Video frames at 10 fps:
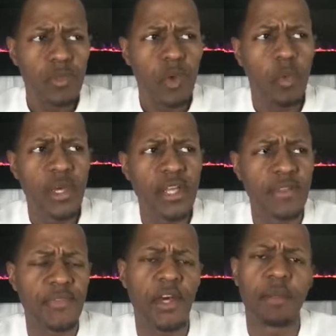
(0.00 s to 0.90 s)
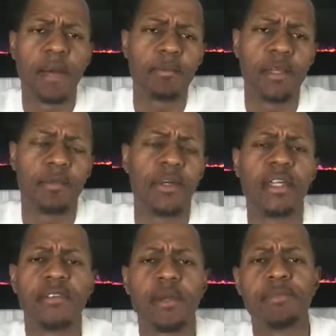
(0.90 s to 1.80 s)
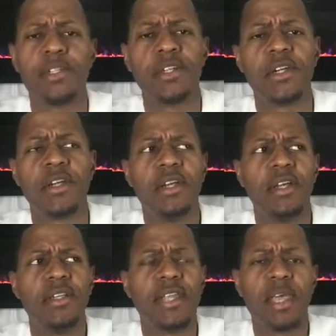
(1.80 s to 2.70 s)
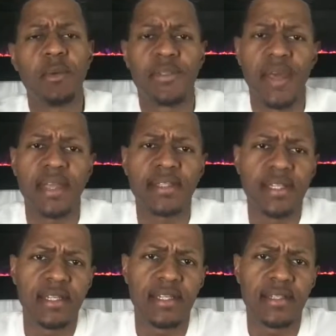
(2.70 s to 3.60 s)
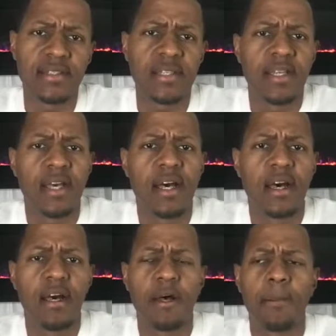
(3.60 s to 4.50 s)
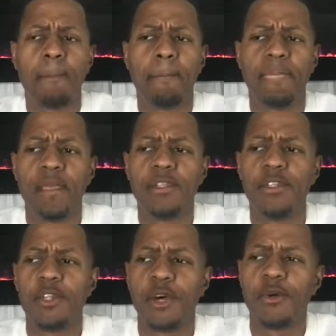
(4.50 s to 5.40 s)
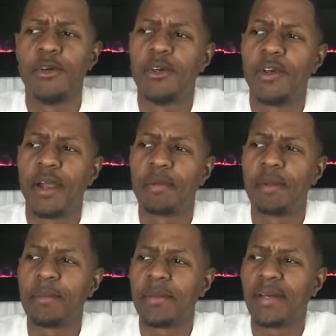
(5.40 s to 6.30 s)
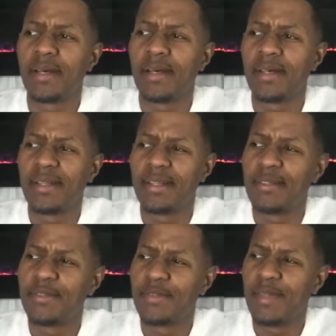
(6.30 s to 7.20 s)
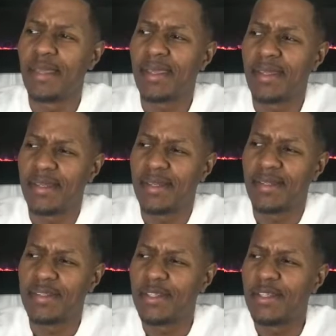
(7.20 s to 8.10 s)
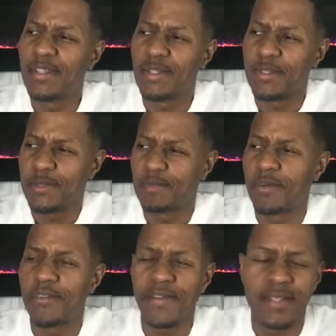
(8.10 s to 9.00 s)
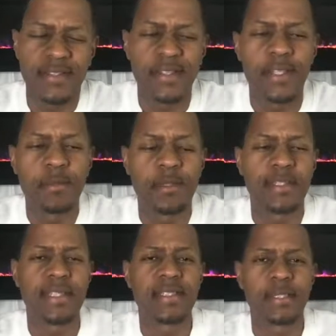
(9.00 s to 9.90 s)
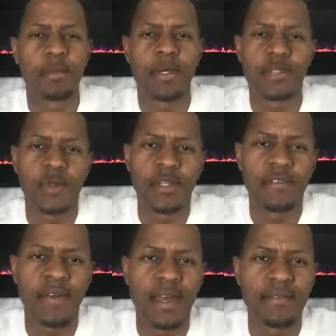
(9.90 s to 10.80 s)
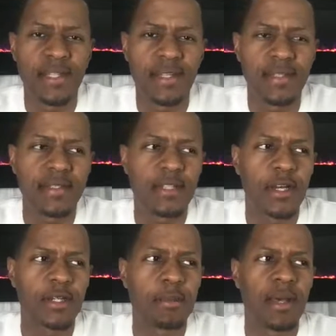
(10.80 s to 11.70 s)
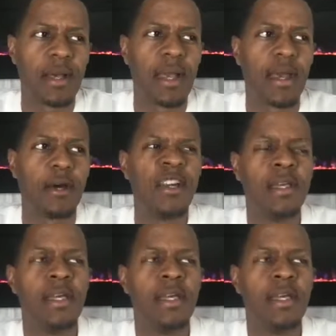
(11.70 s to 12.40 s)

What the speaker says: One other thought about people interrupting your day with ideas. I remember hearing, this professor, he'd been teaching about 25 years, talking about how